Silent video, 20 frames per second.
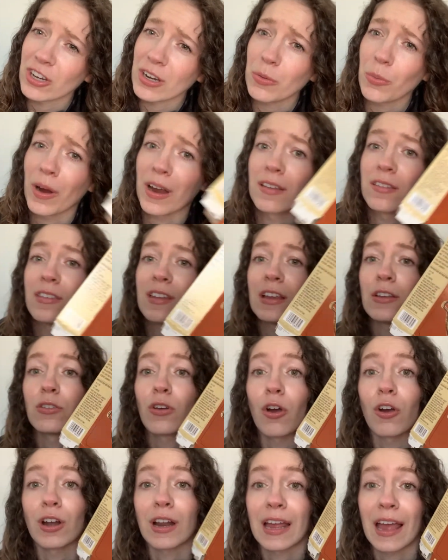whereas these
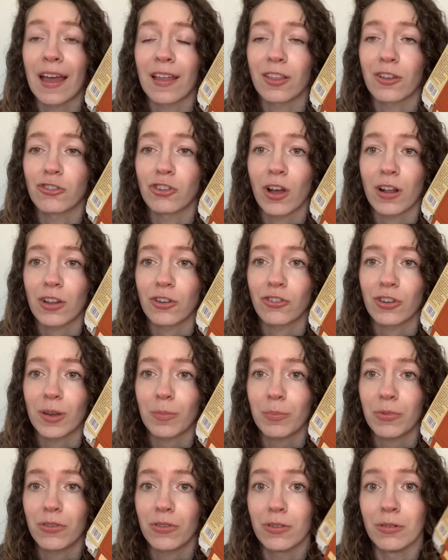already had the chocolate
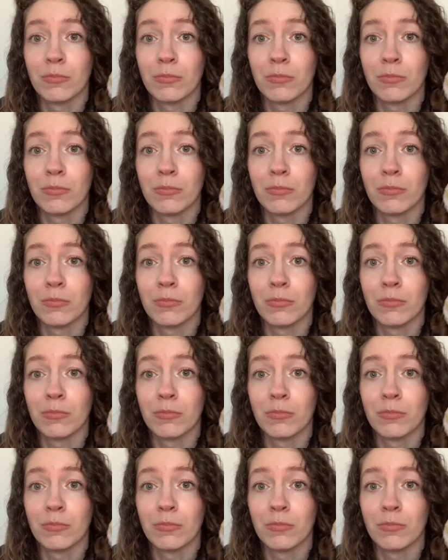chips.